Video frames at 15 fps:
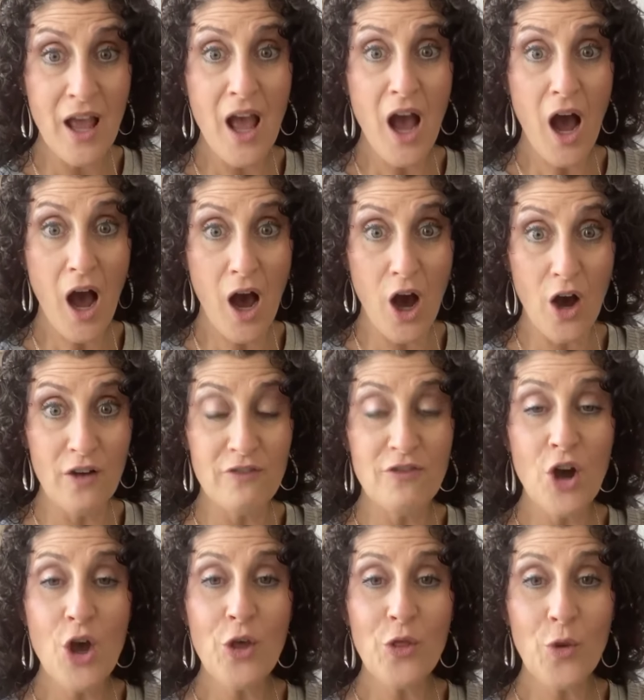of
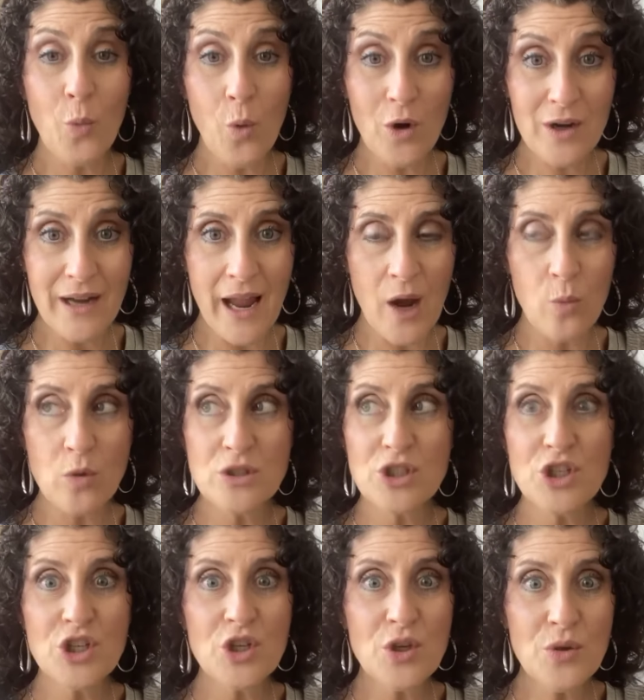the workout. Well, do
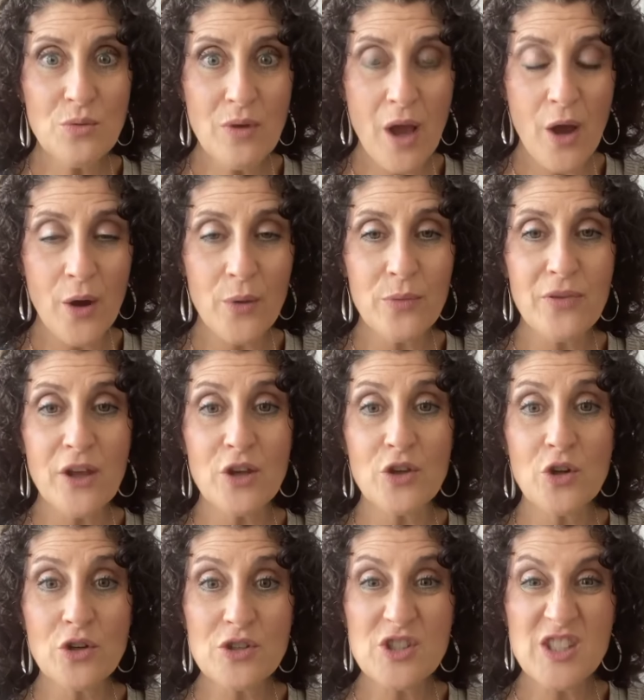you know that
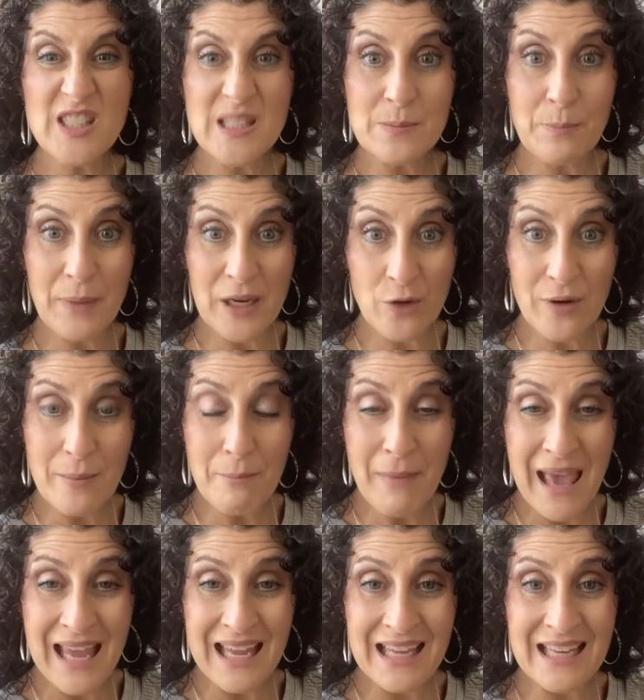your spirit
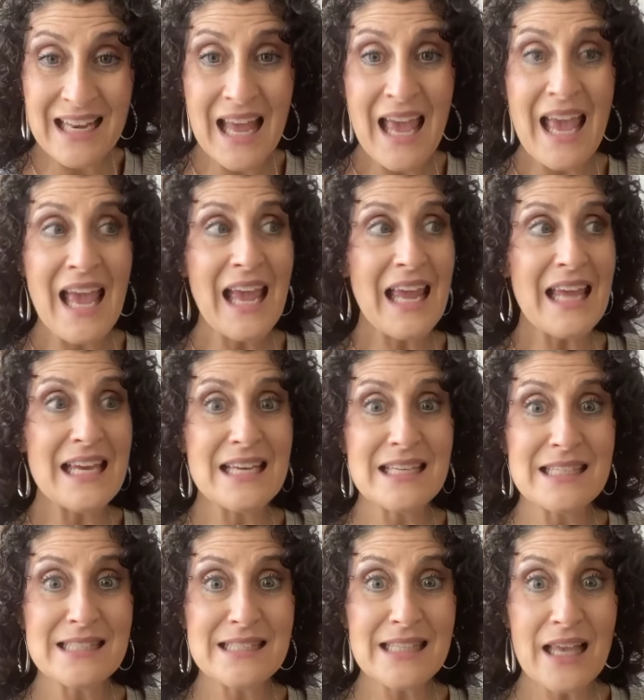man
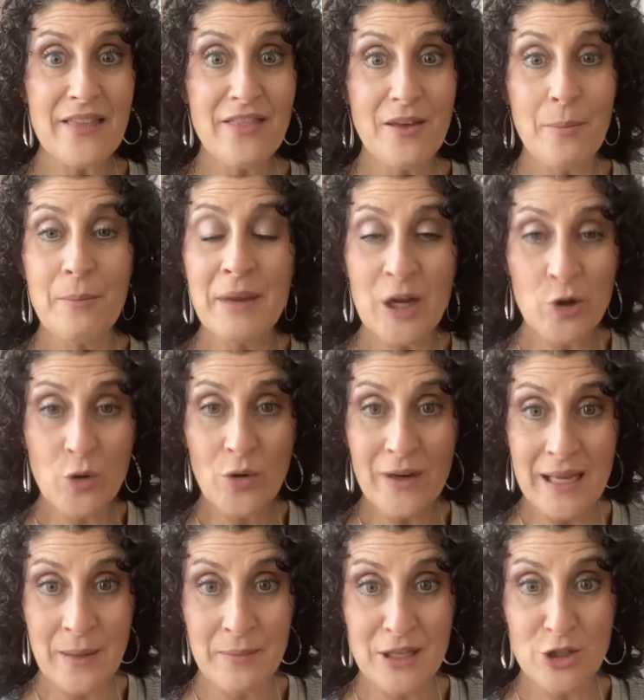is the mirror
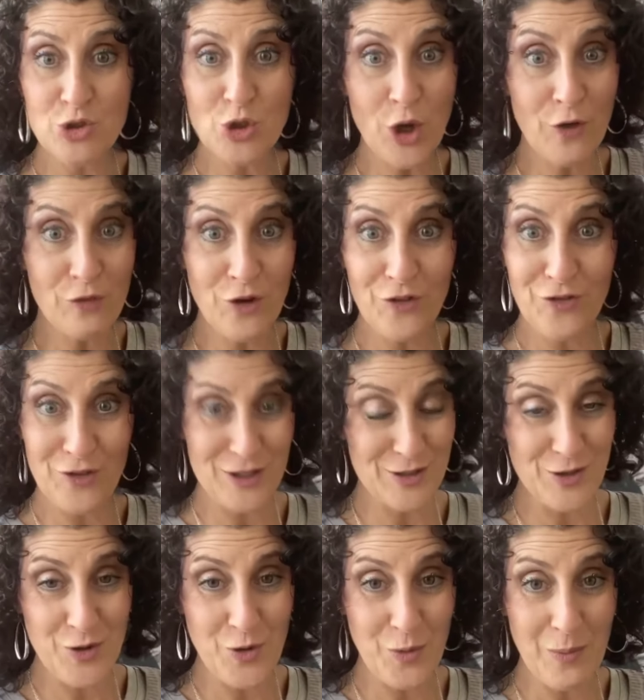image of your
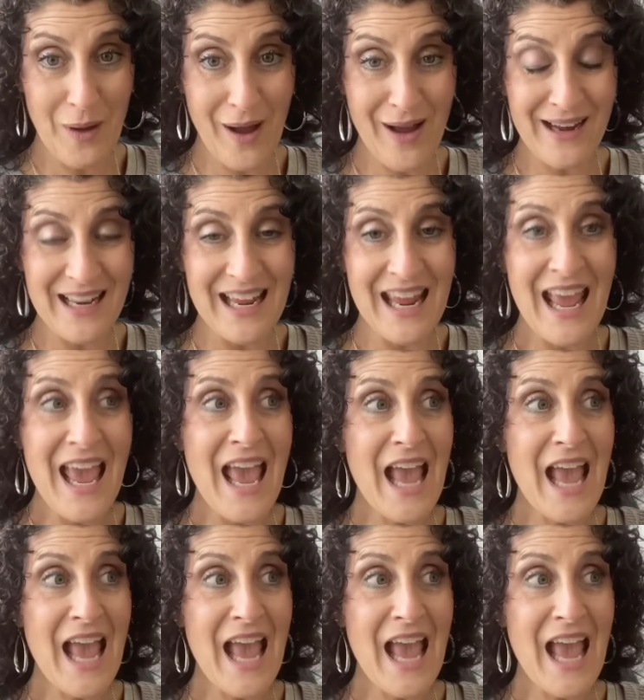physical body?